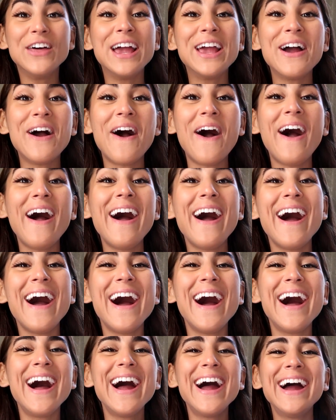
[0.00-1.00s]
they
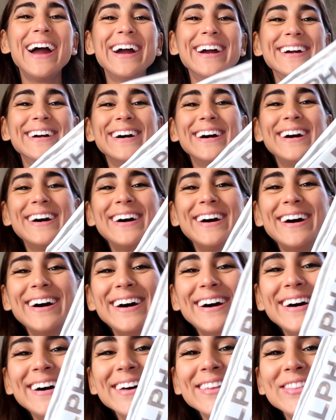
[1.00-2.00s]
are,
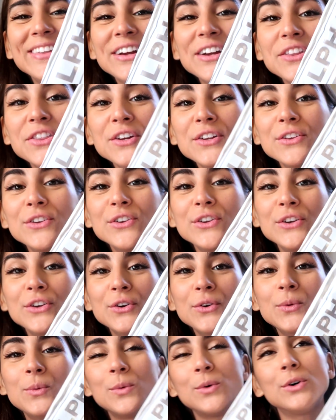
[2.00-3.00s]
oh, they're the
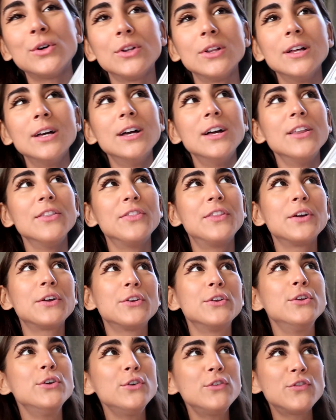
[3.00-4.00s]
new, well, they're
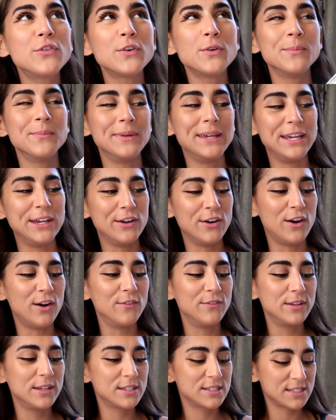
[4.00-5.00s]
new for me,
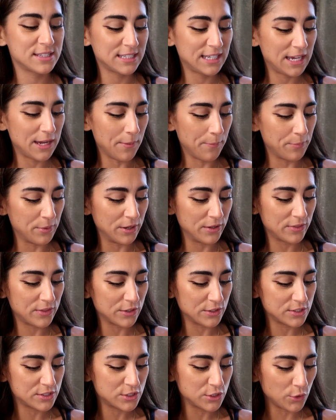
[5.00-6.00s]
obviously, but
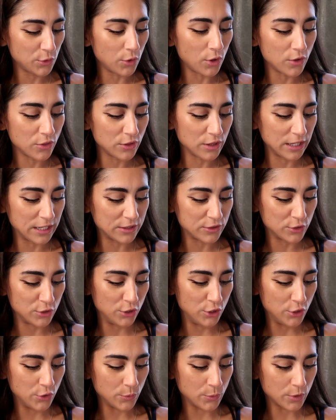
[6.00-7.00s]
they're still on like the
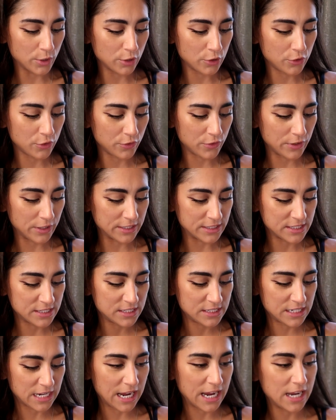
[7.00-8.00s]
newer, they're the
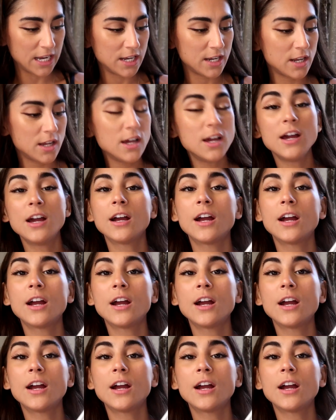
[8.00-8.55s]
stained